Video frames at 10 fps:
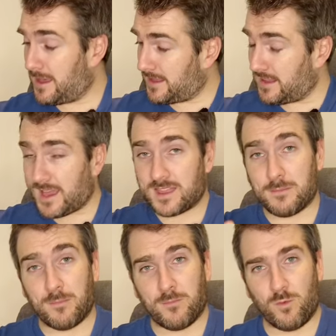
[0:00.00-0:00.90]
like the
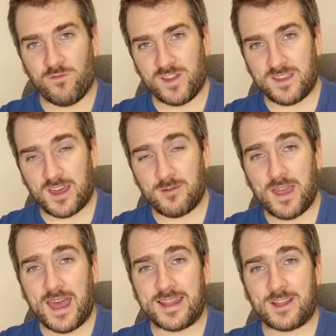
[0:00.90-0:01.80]
video
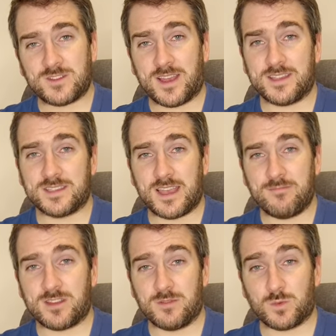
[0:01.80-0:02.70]
and also at the
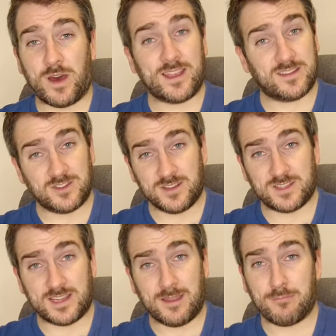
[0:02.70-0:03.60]
same time as well as I just said,